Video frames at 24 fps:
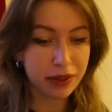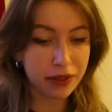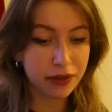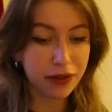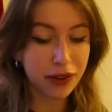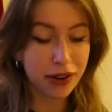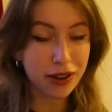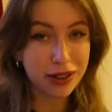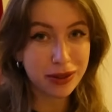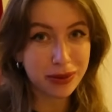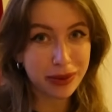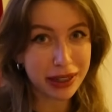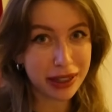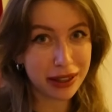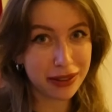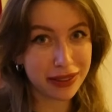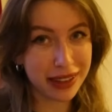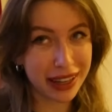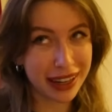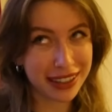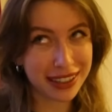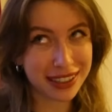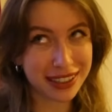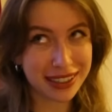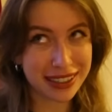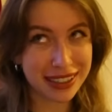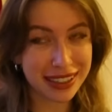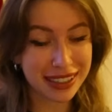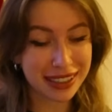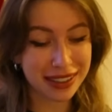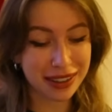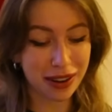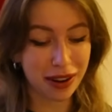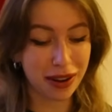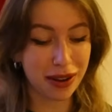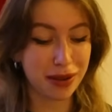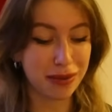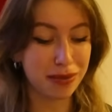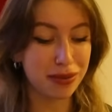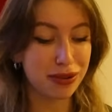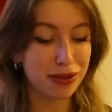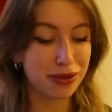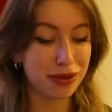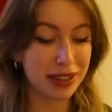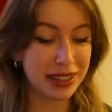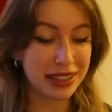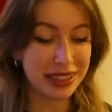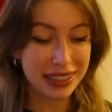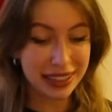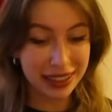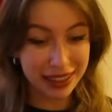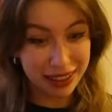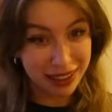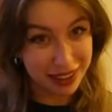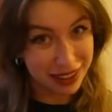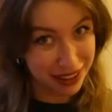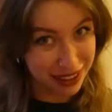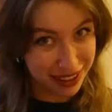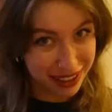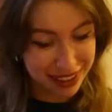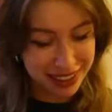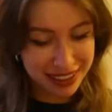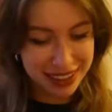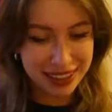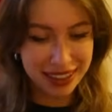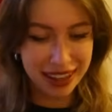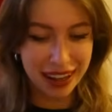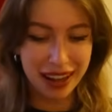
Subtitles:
First week of lectures has gone pretty good.